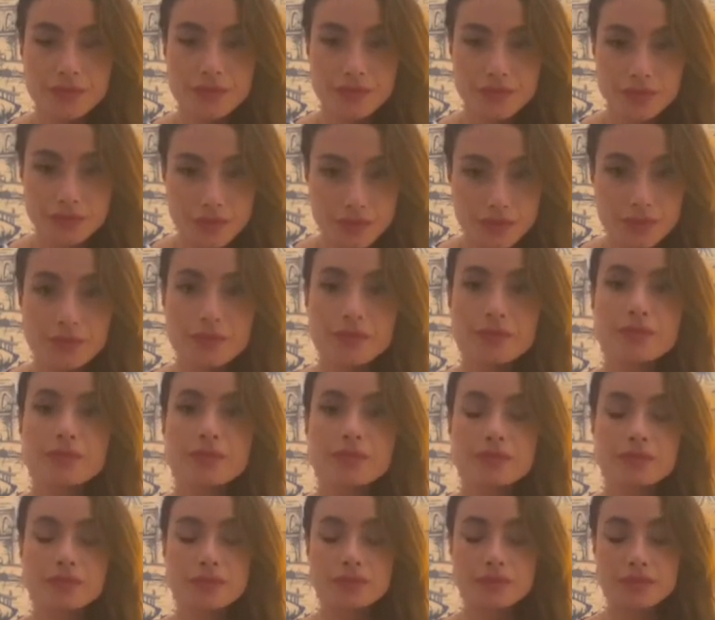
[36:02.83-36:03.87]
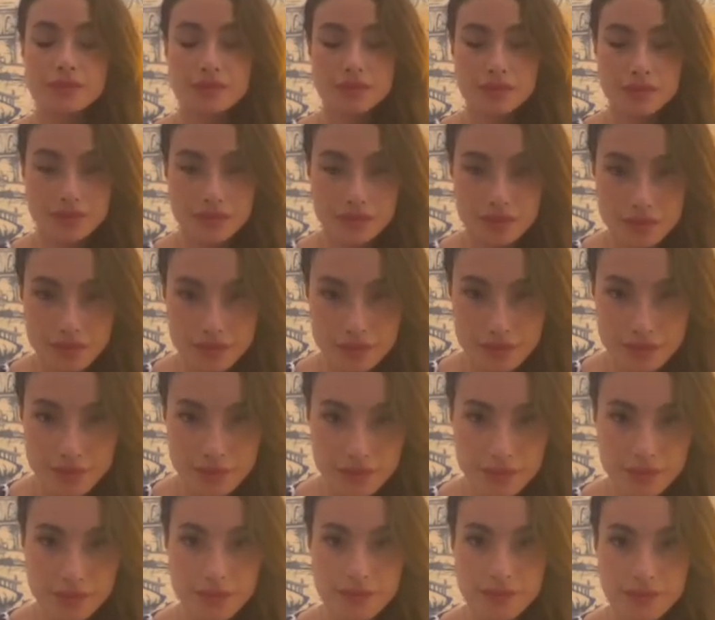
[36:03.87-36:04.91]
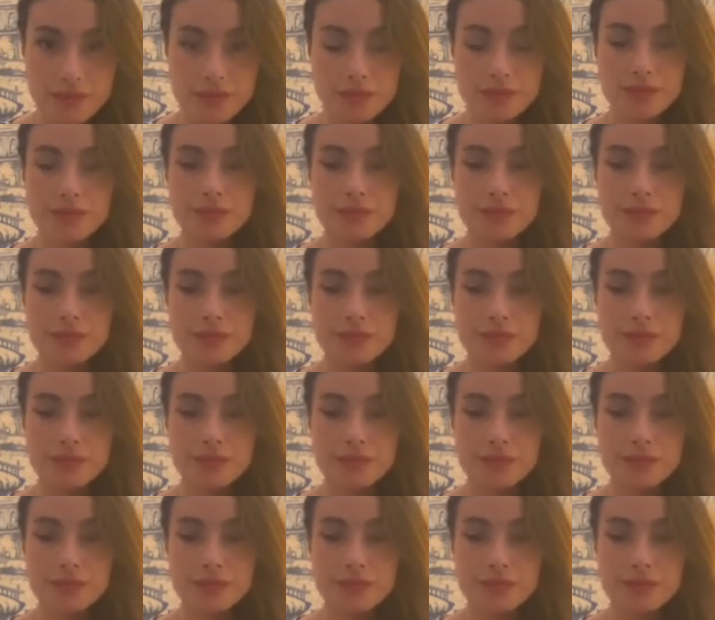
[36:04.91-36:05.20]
If the answer is no, don't say yes.